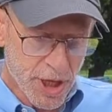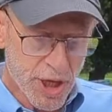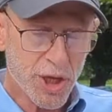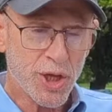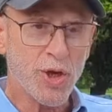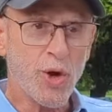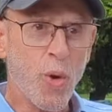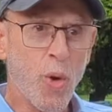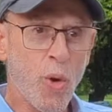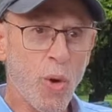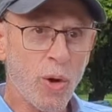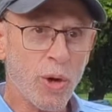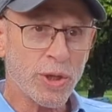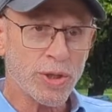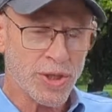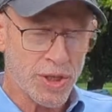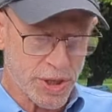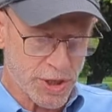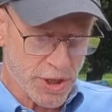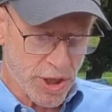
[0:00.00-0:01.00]
and your
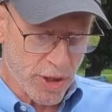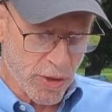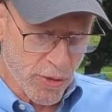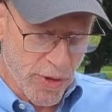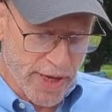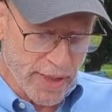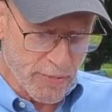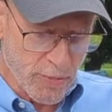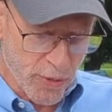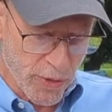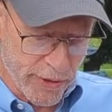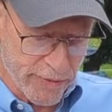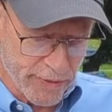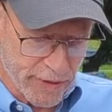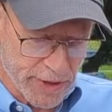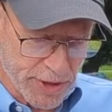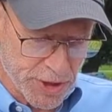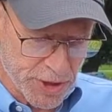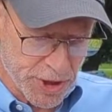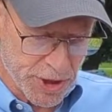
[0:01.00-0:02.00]
courage.
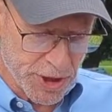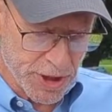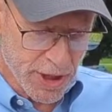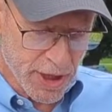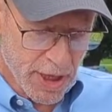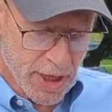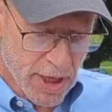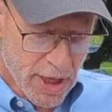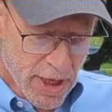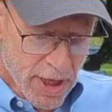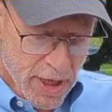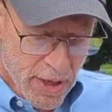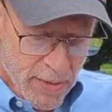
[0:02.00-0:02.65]
Yours is a